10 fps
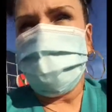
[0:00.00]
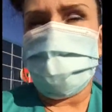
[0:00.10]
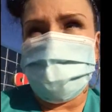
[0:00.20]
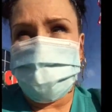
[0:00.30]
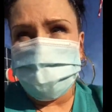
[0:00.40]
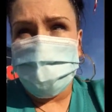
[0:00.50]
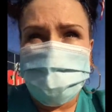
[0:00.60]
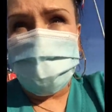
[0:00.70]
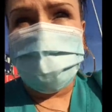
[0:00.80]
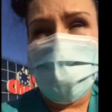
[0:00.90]
but because they
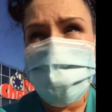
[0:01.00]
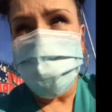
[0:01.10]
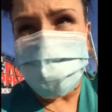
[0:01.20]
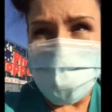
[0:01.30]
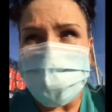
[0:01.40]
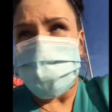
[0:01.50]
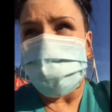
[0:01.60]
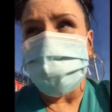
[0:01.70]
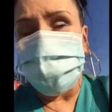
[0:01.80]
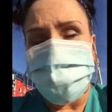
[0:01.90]
don't want to pay nobody,
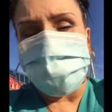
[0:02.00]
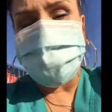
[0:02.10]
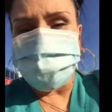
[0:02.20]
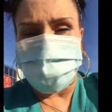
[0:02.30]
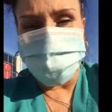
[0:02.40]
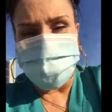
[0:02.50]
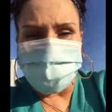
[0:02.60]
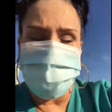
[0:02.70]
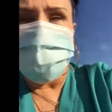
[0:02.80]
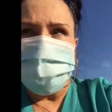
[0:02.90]
they think nobody's going to fill
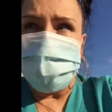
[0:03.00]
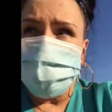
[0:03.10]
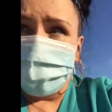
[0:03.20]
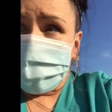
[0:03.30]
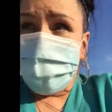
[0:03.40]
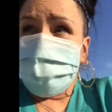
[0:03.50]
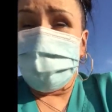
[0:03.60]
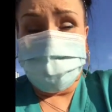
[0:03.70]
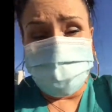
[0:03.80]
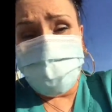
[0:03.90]
that form out.
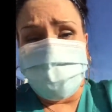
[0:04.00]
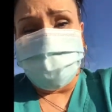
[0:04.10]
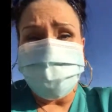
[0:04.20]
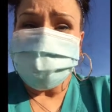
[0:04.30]
But guess what?